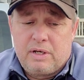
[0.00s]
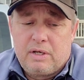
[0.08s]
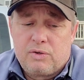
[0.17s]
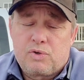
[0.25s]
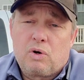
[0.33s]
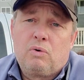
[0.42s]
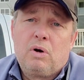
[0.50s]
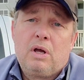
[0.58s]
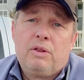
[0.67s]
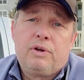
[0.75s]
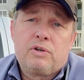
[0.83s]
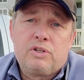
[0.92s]
So
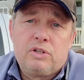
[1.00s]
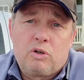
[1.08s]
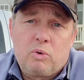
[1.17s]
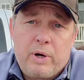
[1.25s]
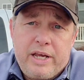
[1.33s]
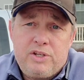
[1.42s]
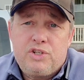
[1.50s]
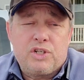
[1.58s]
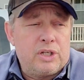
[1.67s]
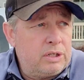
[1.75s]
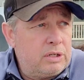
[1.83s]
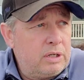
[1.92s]
there's an
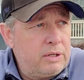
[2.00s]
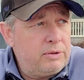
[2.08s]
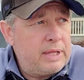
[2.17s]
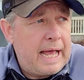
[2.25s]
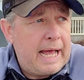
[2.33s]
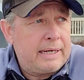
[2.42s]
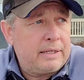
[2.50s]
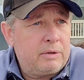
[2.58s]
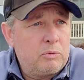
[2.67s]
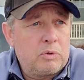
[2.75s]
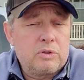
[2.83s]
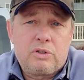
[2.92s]
equation that
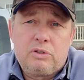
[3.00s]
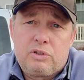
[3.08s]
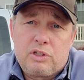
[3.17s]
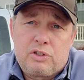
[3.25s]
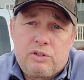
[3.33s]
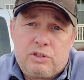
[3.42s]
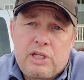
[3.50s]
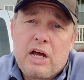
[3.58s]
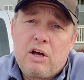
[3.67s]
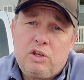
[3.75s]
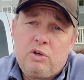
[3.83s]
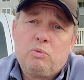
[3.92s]
will tell
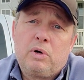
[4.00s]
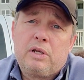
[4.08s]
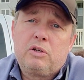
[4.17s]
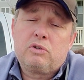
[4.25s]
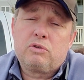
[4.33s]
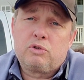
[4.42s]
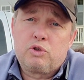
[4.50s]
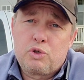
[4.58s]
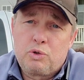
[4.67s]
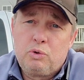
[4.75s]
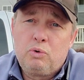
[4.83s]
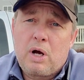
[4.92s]
you what your
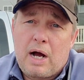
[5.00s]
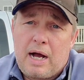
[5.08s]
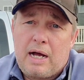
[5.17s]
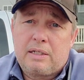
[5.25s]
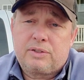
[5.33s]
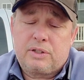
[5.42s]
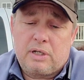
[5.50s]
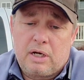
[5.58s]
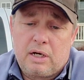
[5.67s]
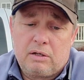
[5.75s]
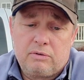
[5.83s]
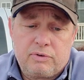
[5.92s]
true cost
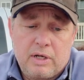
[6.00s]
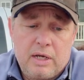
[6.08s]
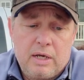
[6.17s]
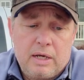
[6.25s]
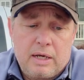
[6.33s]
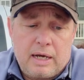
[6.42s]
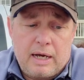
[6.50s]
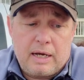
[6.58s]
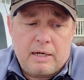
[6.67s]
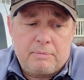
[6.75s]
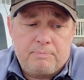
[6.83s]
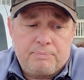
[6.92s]
of
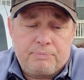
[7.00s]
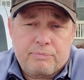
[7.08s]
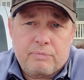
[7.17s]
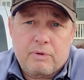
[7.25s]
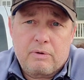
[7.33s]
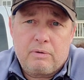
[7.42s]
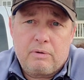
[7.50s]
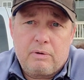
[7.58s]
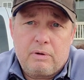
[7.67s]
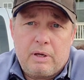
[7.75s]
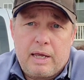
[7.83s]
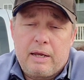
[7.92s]

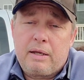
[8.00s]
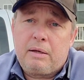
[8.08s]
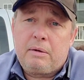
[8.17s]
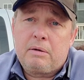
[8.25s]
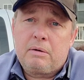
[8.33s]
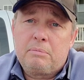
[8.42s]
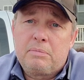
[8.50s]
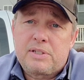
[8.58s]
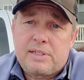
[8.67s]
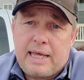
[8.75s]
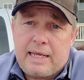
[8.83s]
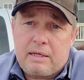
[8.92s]
a
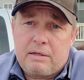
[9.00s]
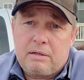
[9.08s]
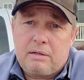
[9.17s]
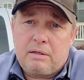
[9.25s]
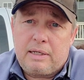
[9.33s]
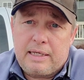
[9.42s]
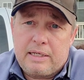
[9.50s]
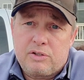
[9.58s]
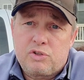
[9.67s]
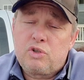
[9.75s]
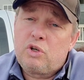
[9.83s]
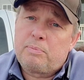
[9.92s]
mistake is
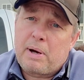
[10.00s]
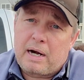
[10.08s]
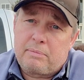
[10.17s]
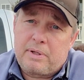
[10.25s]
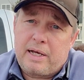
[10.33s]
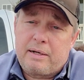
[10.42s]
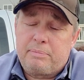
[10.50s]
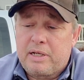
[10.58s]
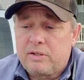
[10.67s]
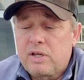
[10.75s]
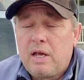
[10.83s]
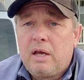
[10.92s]
to your bottom line,
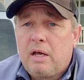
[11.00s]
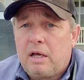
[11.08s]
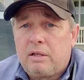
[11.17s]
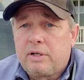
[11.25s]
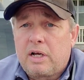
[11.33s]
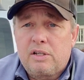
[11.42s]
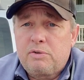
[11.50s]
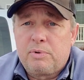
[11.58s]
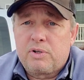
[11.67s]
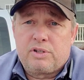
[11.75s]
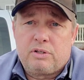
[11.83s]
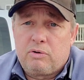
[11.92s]
because the customer
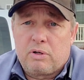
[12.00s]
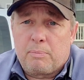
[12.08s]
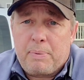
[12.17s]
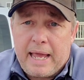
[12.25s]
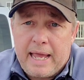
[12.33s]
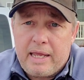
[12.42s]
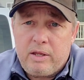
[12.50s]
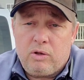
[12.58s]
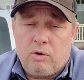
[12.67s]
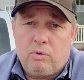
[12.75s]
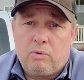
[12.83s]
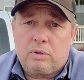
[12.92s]
isn't going to pay
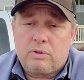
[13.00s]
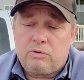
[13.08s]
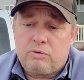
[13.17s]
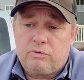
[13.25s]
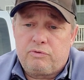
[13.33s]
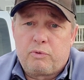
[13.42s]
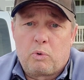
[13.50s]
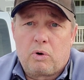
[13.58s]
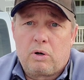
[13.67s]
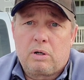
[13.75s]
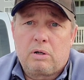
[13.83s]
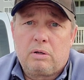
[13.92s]
you
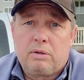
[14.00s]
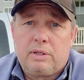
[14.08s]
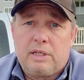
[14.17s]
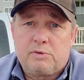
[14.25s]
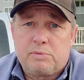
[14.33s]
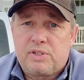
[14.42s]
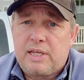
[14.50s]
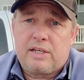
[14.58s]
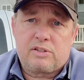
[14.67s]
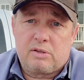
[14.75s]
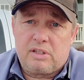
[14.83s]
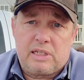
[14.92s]
for these
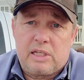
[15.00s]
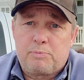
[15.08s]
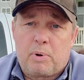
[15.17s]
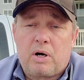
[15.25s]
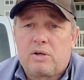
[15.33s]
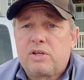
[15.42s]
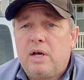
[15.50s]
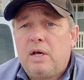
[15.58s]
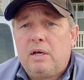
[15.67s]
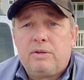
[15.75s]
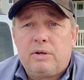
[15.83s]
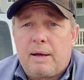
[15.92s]
mistakes, these parts.
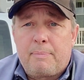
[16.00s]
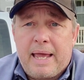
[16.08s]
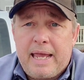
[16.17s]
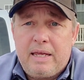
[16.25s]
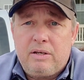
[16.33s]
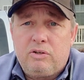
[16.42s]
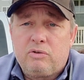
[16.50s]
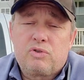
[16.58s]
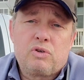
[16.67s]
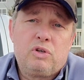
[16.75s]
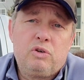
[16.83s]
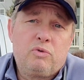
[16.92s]
They're not paying you. So
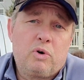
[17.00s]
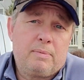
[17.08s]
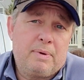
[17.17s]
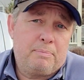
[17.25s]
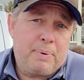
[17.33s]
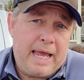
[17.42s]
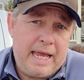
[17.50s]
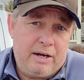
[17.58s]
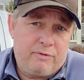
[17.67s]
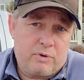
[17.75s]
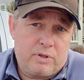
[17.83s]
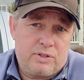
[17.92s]
you've already been paid
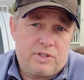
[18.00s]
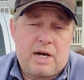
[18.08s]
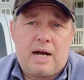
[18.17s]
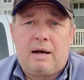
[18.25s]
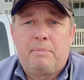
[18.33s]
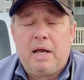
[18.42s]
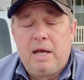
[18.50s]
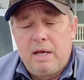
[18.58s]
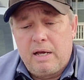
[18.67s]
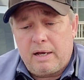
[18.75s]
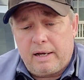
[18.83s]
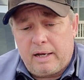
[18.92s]
for the job.
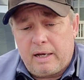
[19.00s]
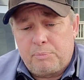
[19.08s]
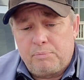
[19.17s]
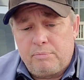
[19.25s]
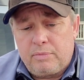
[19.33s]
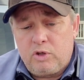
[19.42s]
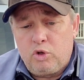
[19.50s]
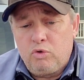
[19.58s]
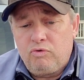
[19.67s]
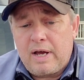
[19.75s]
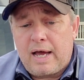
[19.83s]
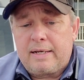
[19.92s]

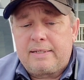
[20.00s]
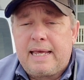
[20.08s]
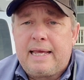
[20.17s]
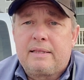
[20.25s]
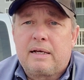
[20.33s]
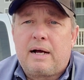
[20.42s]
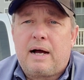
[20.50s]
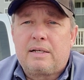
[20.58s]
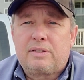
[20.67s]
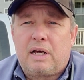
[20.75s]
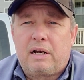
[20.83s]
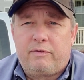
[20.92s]
You've got to take the
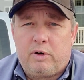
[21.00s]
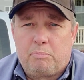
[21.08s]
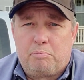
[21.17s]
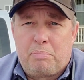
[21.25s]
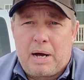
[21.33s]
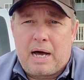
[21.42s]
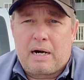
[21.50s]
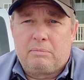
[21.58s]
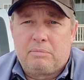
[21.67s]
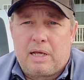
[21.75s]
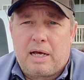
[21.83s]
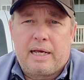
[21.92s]
cost out of your
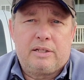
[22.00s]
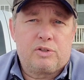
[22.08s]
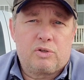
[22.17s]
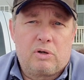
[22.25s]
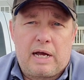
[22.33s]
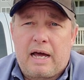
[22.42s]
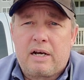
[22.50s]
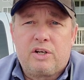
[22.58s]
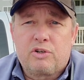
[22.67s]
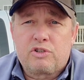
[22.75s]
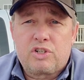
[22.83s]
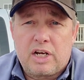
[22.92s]
bottom line, so out of
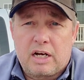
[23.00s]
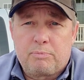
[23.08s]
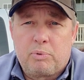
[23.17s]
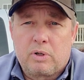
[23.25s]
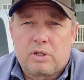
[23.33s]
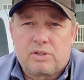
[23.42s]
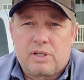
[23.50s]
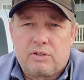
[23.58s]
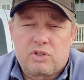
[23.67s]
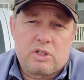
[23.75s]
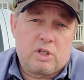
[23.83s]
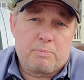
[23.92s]
your checkbook,
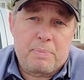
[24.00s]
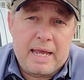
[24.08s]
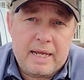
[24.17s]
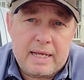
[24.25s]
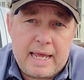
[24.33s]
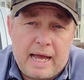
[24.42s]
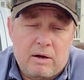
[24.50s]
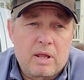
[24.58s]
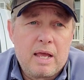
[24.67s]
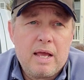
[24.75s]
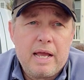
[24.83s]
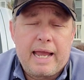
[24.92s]
essentially your bank account.
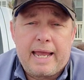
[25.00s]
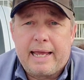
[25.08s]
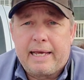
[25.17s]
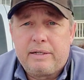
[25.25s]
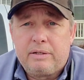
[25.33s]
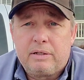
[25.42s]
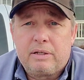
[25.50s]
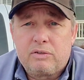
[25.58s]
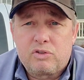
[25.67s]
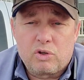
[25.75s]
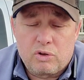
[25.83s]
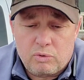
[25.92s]
And
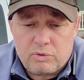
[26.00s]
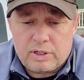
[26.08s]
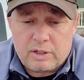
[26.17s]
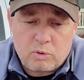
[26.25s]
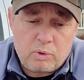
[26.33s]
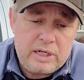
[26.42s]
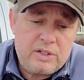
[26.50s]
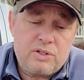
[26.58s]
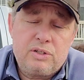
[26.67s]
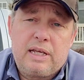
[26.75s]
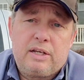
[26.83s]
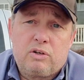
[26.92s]
so the
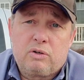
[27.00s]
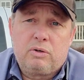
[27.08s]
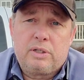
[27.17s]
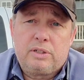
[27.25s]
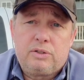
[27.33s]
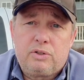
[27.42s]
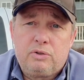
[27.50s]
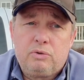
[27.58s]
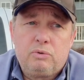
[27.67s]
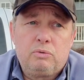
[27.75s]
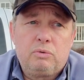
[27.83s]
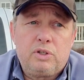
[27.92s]
equation that you're going
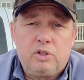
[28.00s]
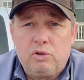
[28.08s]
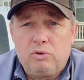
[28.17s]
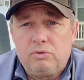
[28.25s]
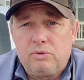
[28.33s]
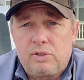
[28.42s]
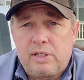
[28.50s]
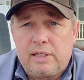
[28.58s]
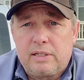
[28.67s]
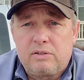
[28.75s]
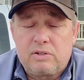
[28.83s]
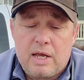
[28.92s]
to use
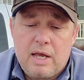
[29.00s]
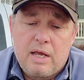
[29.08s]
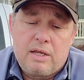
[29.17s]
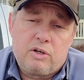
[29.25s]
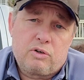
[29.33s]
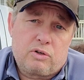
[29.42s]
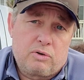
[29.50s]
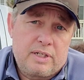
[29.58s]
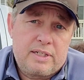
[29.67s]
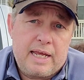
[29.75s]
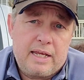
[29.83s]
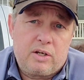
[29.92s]
is you're going to
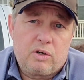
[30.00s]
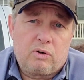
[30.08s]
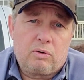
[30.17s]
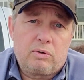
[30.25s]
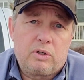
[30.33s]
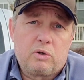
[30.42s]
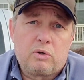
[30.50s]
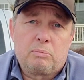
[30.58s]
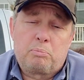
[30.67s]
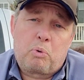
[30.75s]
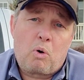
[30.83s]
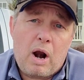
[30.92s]
take your
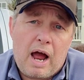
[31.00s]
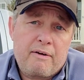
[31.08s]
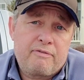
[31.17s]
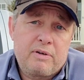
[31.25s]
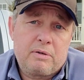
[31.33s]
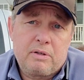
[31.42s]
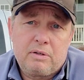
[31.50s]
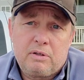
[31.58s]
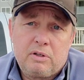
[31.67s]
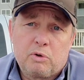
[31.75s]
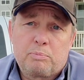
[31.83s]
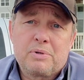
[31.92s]
profit,
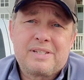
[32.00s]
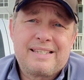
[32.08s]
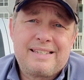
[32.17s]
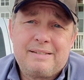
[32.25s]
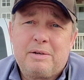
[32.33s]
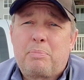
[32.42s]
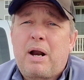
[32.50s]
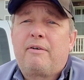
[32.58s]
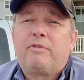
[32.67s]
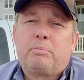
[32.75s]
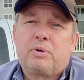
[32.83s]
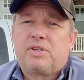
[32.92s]
your
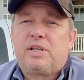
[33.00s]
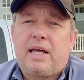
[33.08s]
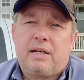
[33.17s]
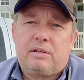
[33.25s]
profit percent.